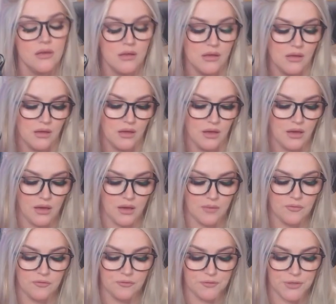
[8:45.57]

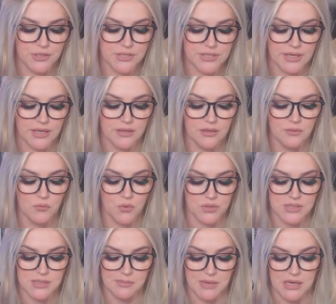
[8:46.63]
for your skin. One's a
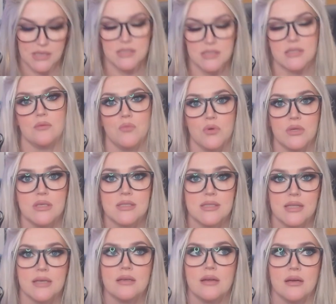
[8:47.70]
mask and one is like
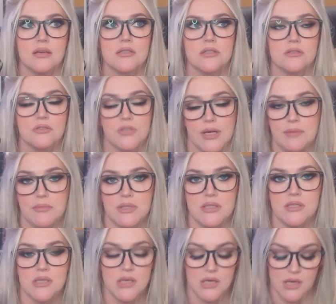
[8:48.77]
an actual treatment.
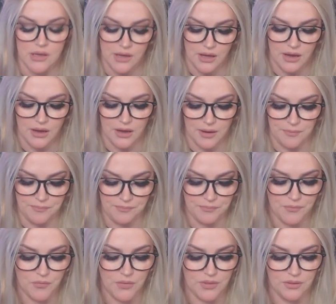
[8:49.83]

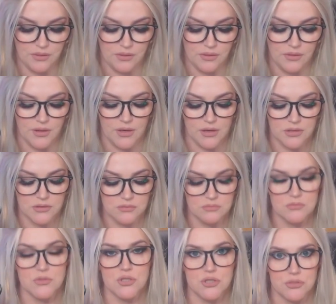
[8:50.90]
The
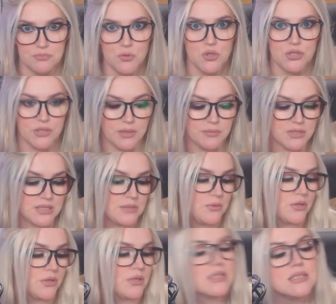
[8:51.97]
more treatmenty one
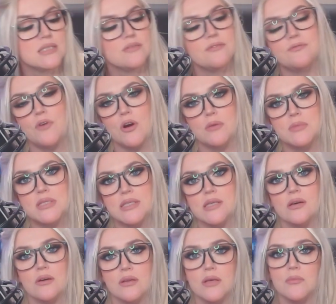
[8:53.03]
is Farmacy
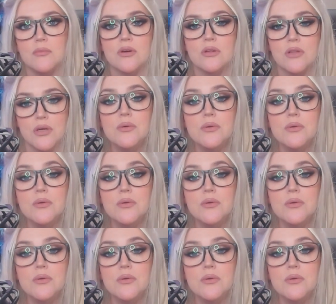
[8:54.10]
Honeymoon Glow.